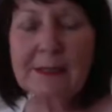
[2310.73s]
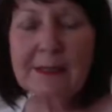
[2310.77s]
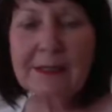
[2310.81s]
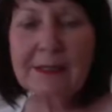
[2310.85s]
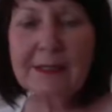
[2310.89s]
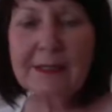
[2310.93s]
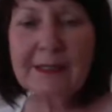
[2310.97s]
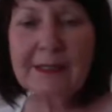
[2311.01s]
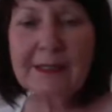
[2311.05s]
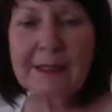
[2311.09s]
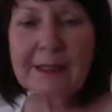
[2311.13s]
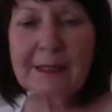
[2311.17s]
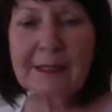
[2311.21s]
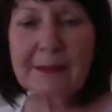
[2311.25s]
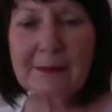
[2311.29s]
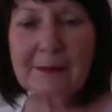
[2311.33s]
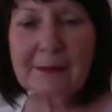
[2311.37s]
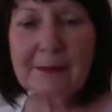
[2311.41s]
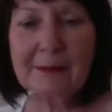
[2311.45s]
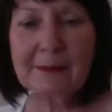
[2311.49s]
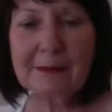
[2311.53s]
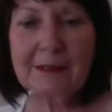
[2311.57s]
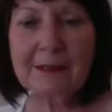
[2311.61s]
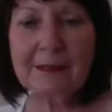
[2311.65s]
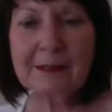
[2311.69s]

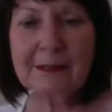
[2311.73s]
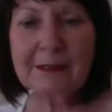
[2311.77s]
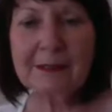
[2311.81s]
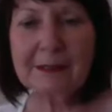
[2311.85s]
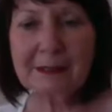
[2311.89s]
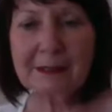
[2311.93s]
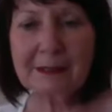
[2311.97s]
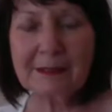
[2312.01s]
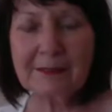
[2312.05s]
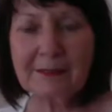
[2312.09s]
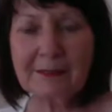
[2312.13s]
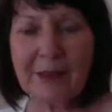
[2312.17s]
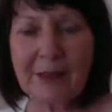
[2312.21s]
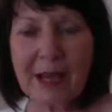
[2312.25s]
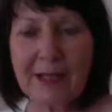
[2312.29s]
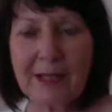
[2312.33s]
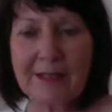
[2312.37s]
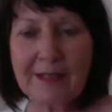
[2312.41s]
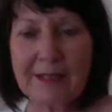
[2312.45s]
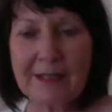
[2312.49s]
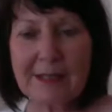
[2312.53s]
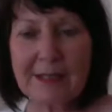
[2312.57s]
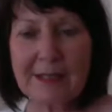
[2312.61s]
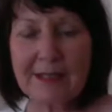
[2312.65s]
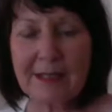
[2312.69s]
And if
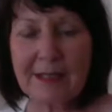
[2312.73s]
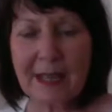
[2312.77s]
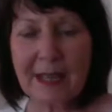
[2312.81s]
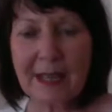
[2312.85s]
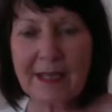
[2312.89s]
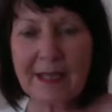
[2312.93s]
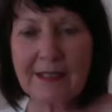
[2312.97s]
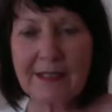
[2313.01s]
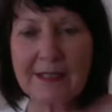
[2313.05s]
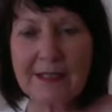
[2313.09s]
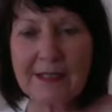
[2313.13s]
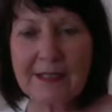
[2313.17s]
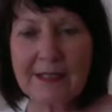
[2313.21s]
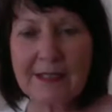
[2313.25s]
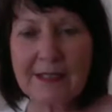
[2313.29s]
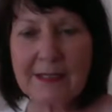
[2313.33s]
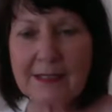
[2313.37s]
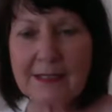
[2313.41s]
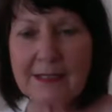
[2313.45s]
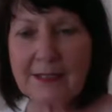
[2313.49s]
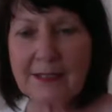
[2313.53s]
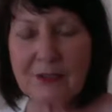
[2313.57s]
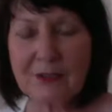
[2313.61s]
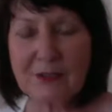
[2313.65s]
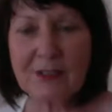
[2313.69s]
that's the case, let's
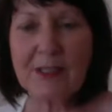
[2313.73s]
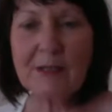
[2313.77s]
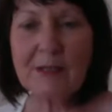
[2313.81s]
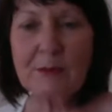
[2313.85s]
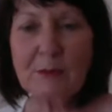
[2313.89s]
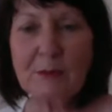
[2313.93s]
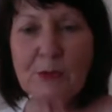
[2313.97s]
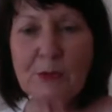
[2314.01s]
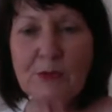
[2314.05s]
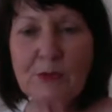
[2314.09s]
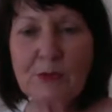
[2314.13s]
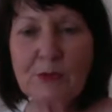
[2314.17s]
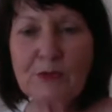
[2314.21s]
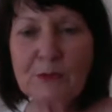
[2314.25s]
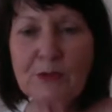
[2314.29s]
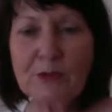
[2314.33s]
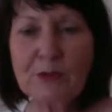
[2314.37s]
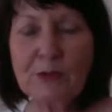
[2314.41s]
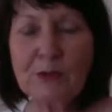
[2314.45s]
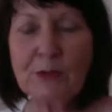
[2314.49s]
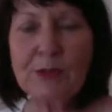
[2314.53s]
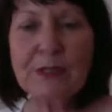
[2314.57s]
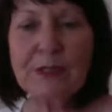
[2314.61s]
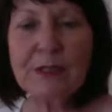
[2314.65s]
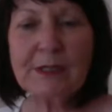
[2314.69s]
just keep moving
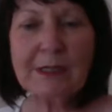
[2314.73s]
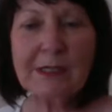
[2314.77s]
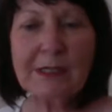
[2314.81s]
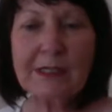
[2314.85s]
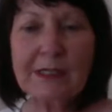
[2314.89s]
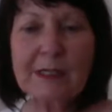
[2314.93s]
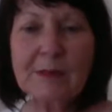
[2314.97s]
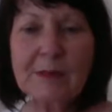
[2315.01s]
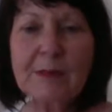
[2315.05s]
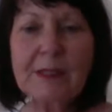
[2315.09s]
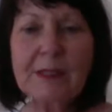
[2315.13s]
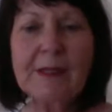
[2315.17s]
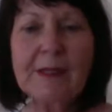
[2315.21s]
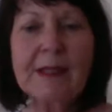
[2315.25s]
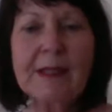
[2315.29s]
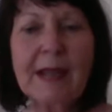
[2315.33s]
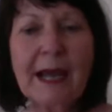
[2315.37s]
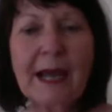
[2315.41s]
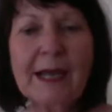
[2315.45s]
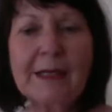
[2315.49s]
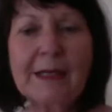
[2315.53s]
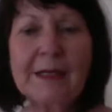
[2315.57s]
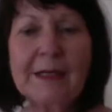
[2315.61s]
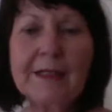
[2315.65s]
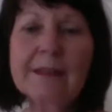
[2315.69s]
forward and keep in
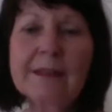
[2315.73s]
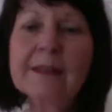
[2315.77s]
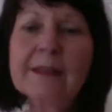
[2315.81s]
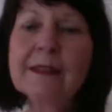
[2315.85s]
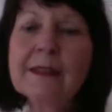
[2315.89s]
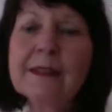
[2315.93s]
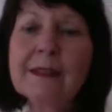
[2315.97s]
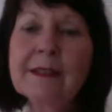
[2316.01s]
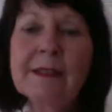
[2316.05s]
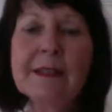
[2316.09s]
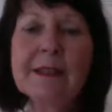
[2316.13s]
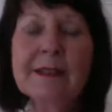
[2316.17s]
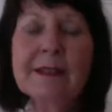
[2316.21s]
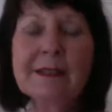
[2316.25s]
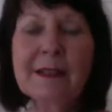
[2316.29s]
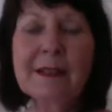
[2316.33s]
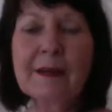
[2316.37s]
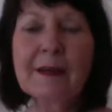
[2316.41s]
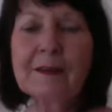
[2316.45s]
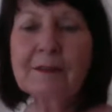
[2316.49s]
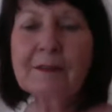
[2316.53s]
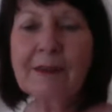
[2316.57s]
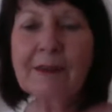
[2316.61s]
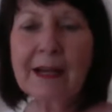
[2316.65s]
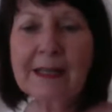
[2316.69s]
that and
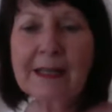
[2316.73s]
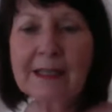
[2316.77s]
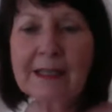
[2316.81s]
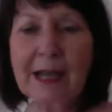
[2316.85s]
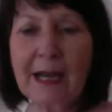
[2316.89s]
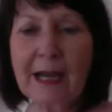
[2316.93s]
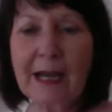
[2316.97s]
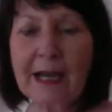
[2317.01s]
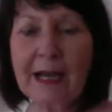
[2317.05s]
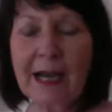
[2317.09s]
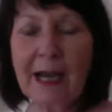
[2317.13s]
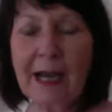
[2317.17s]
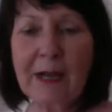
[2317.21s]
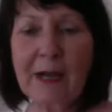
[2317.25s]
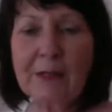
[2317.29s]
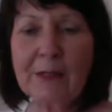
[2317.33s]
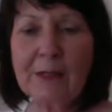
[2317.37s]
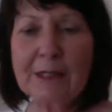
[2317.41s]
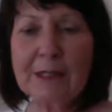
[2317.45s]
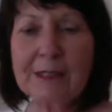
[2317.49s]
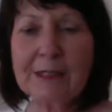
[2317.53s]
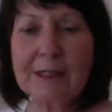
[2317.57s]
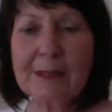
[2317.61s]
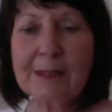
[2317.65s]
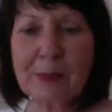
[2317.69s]
find out how
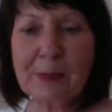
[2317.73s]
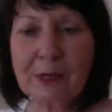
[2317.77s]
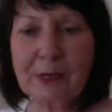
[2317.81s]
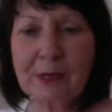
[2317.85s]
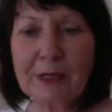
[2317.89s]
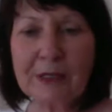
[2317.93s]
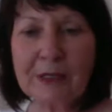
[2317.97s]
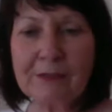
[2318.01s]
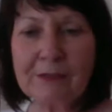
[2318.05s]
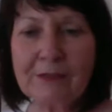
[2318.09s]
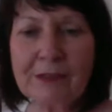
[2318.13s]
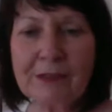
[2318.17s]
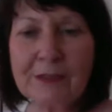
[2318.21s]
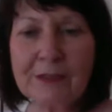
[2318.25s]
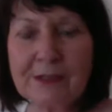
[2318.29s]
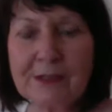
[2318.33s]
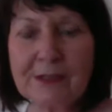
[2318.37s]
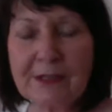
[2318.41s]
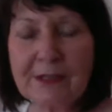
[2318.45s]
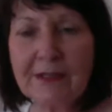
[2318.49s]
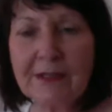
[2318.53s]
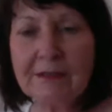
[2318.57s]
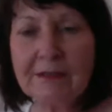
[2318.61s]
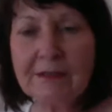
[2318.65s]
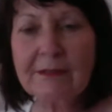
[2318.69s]
it's part of this
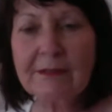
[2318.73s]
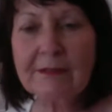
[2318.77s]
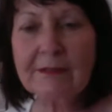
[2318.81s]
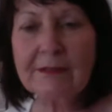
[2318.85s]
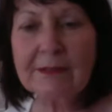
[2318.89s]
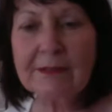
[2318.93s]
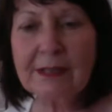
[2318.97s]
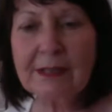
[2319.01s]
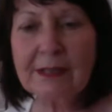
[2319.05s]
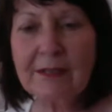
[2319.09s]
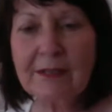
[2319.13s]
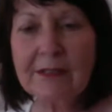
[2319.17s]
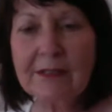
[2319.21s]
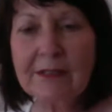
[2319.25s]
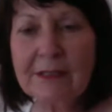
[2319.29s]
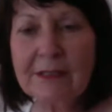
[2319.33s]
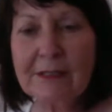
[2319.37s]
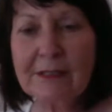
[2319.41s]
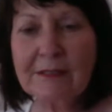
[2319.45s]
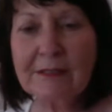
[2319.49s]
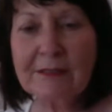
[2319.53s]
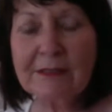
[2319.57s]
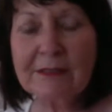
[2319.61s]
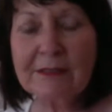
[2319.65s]
narrative.